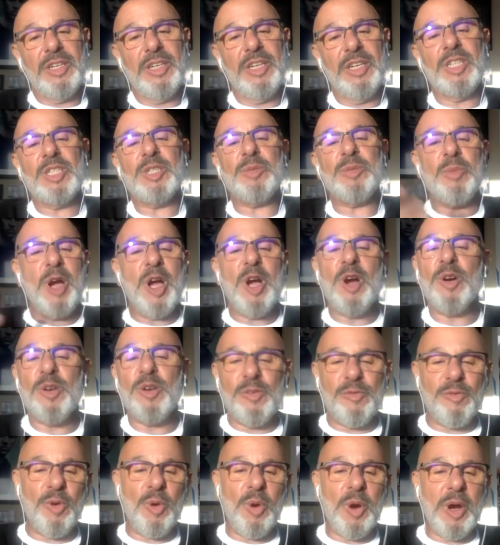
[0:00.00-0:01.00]
into my
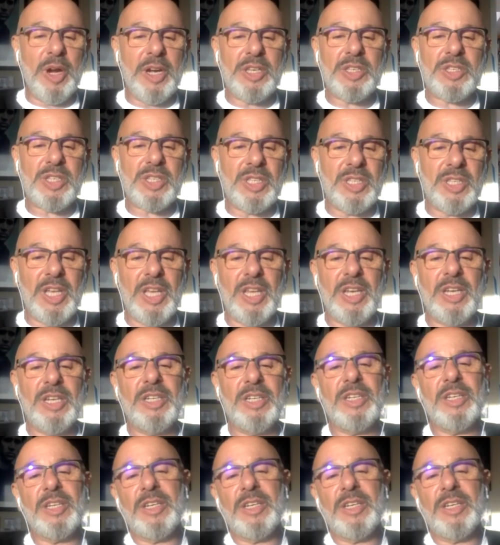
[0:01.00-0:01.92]
own voice. And then,